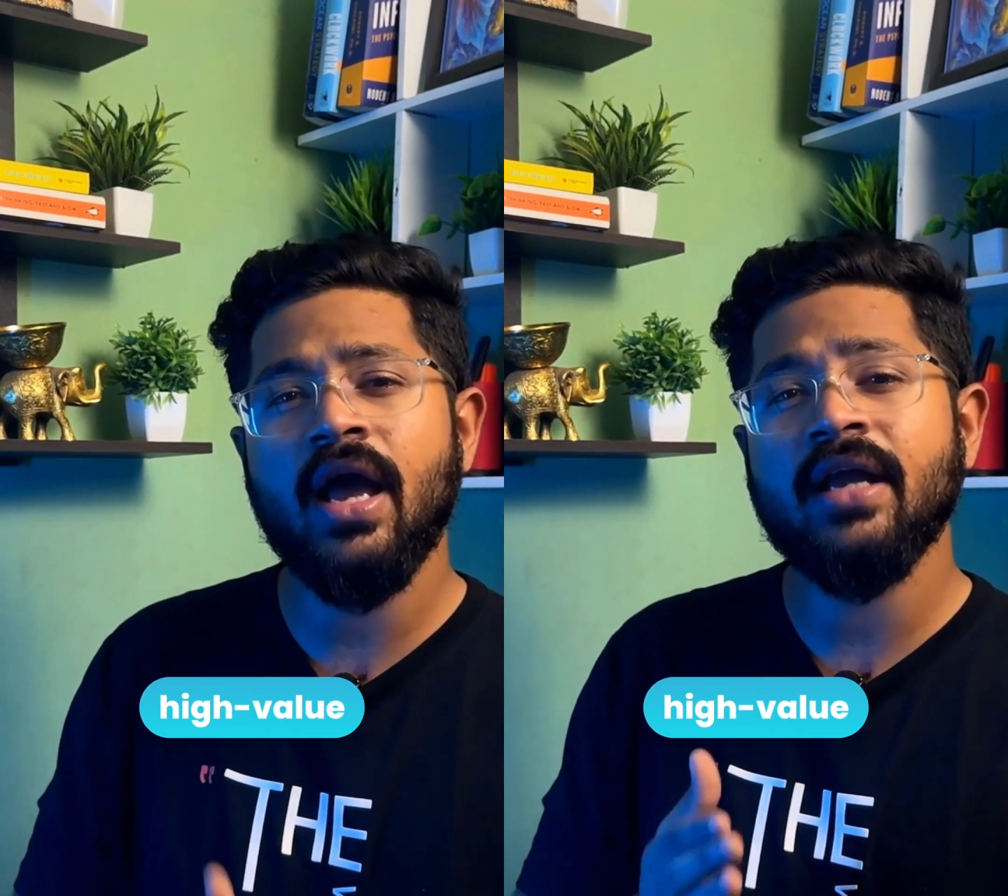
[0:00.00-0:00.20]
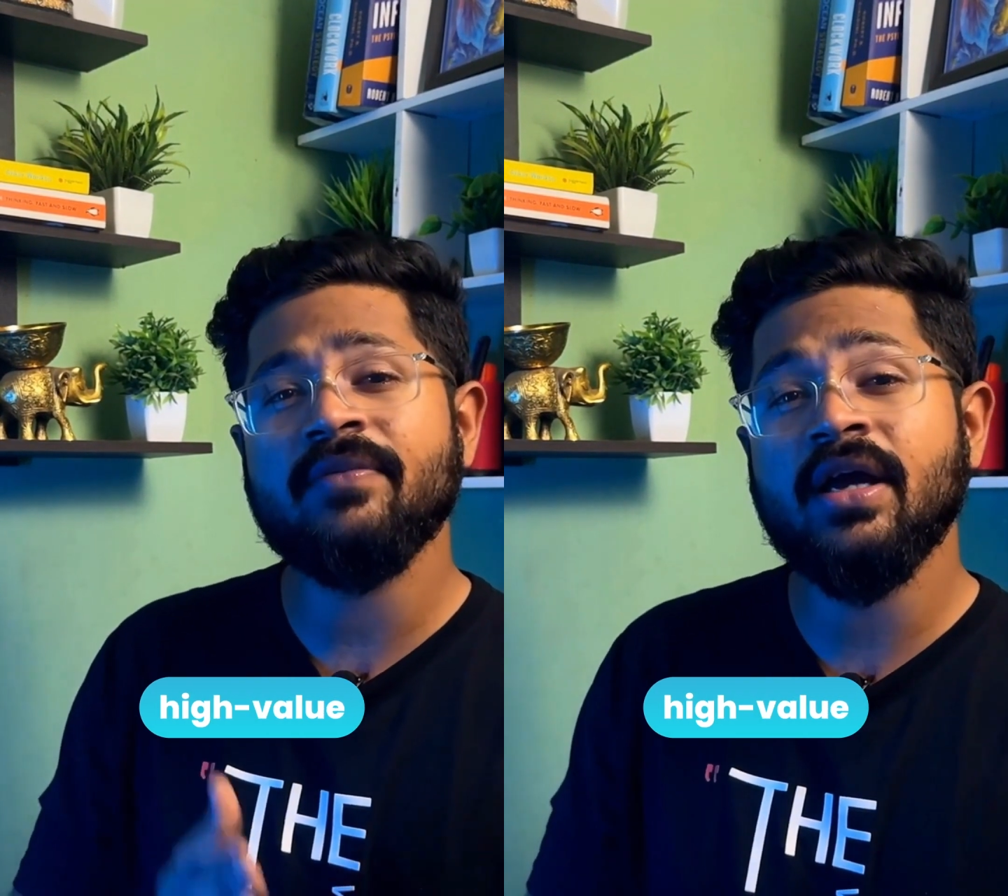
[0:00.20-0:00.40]

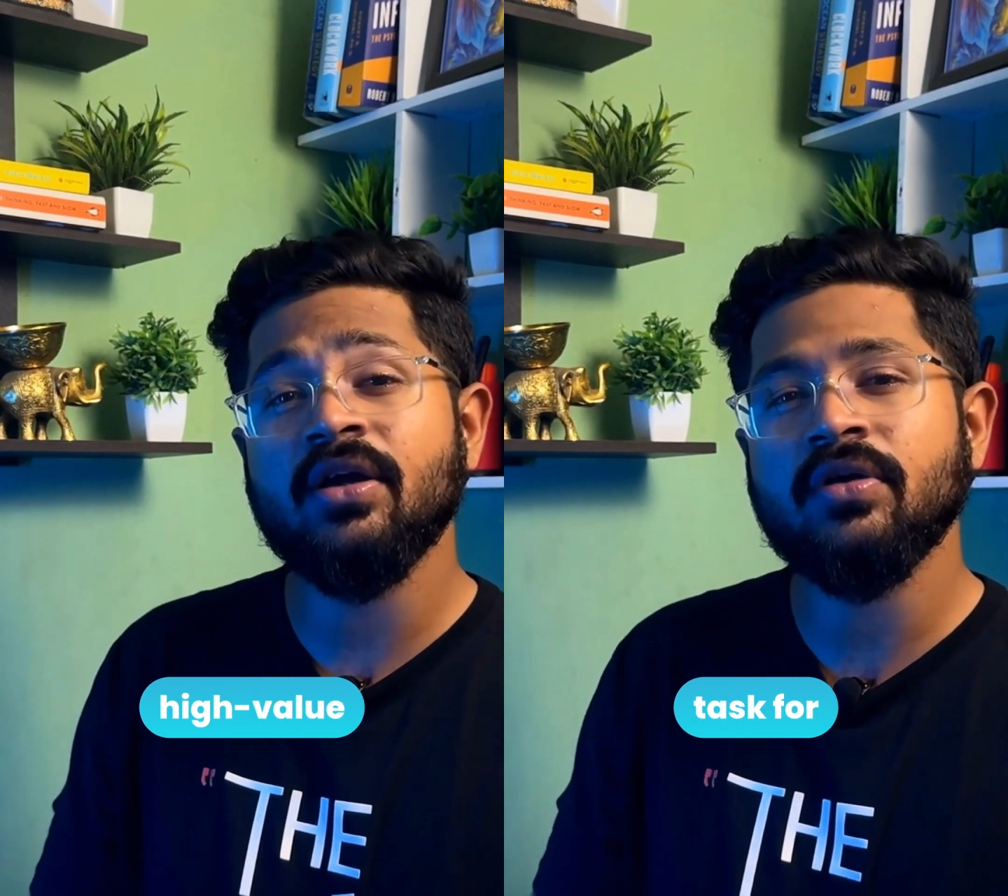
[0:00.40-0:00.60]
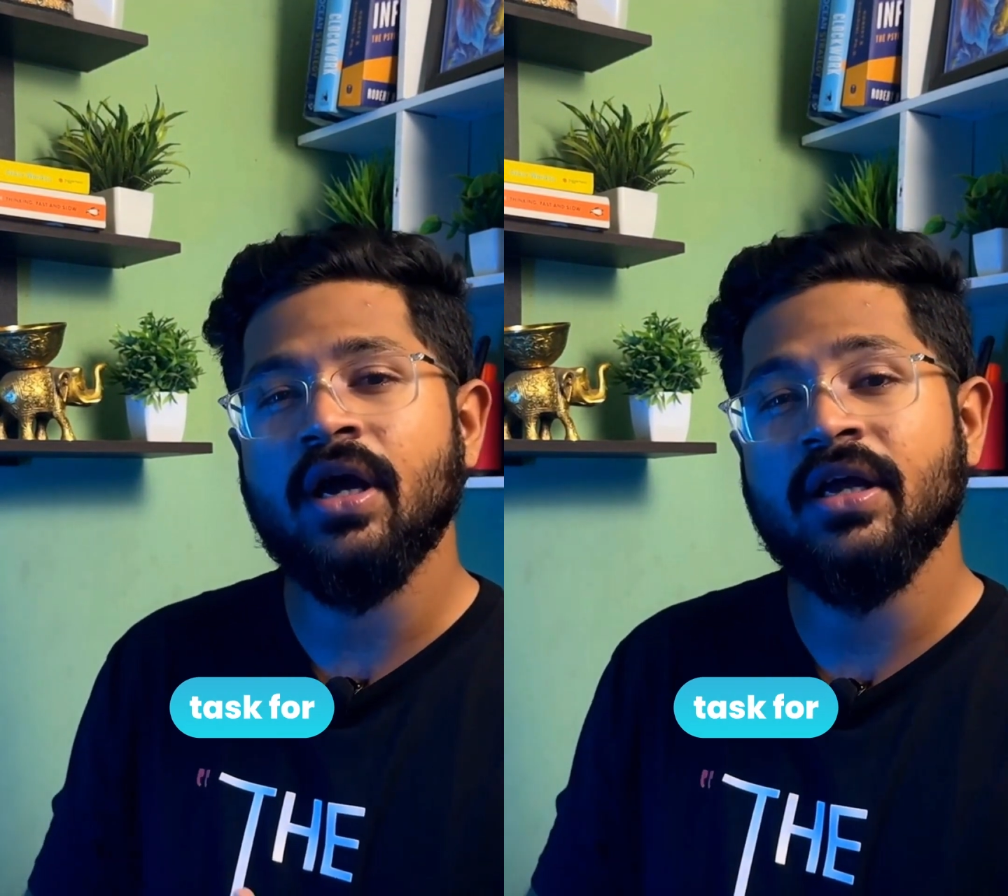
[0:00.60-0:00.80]

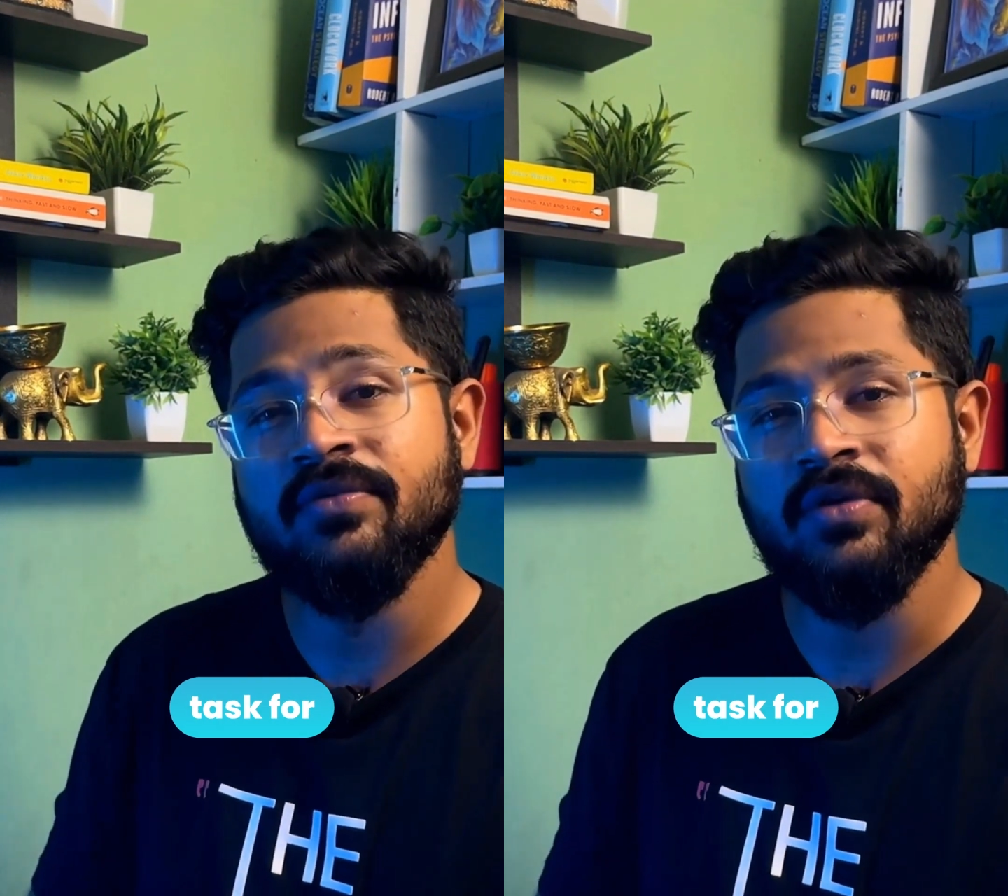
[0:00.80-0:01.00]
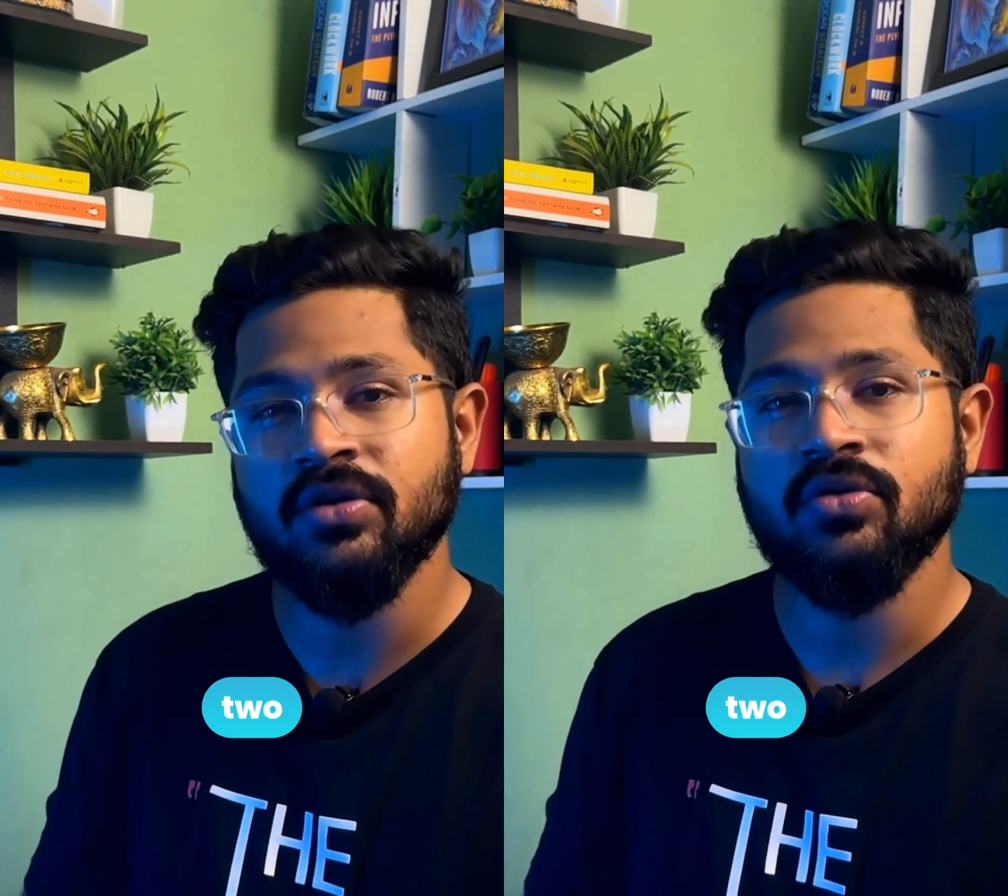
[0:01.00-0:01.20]
high-value
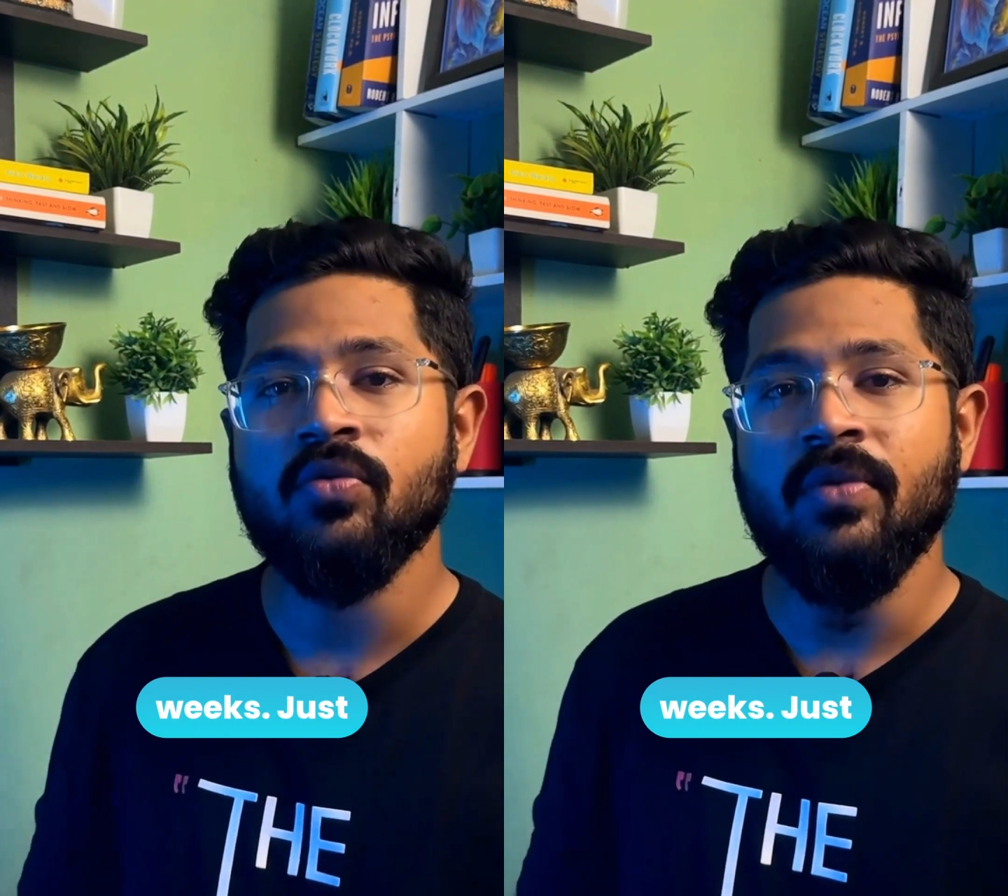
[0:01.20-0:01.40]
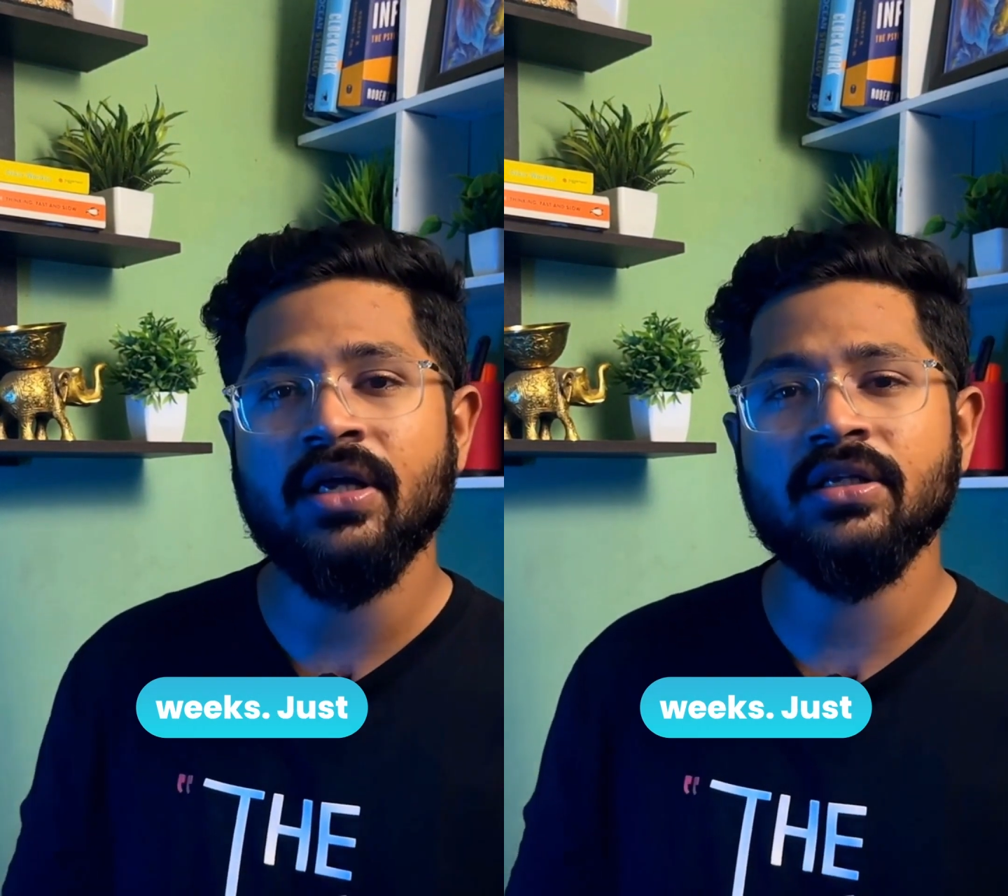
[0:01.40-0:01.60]
task for
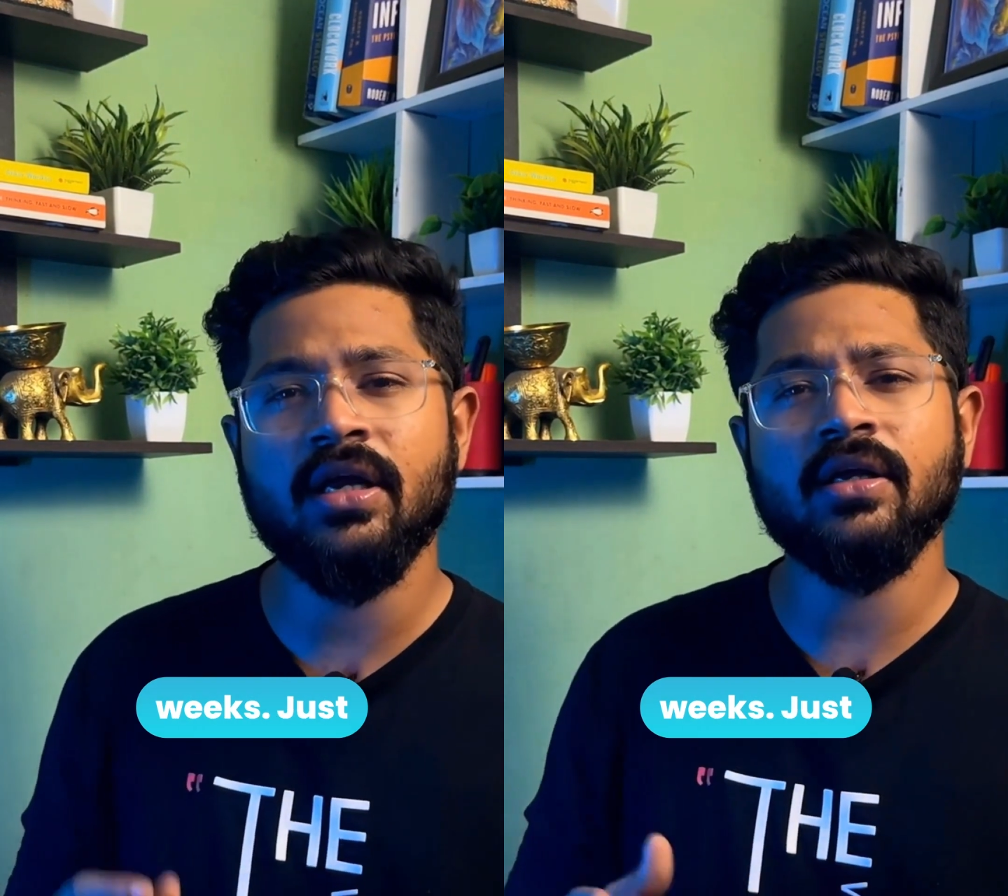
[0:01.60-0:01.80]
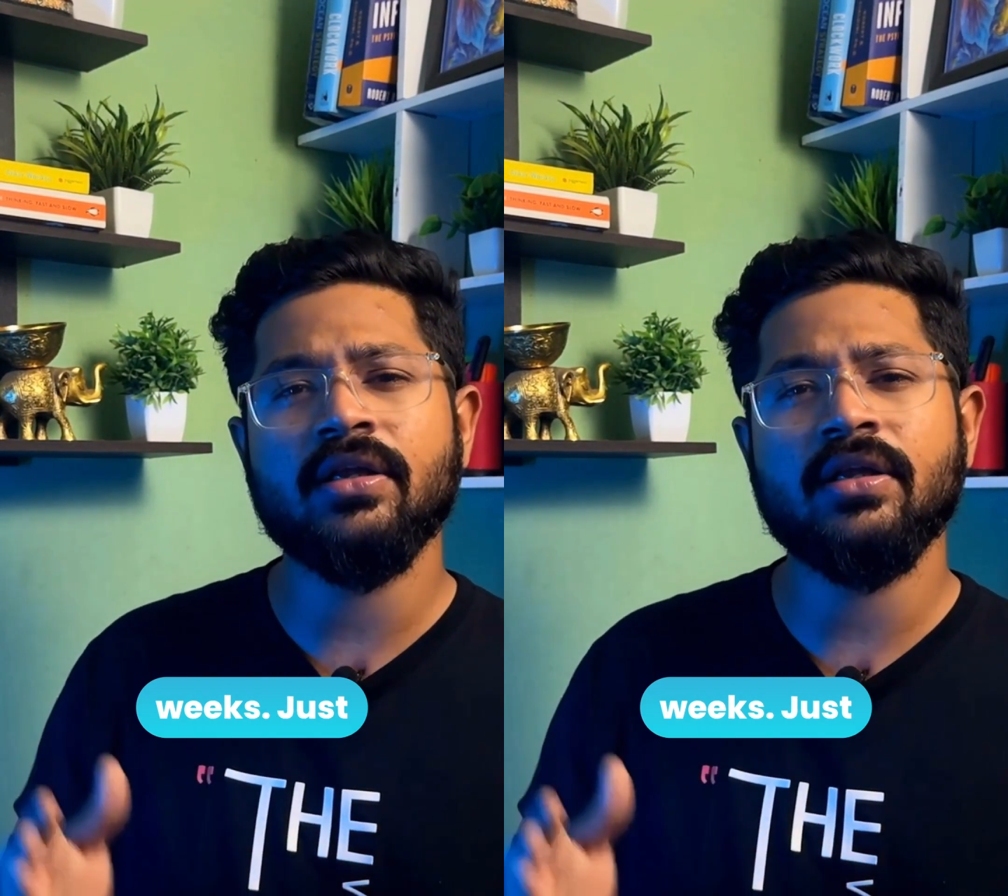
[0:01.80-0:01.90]
two weeks.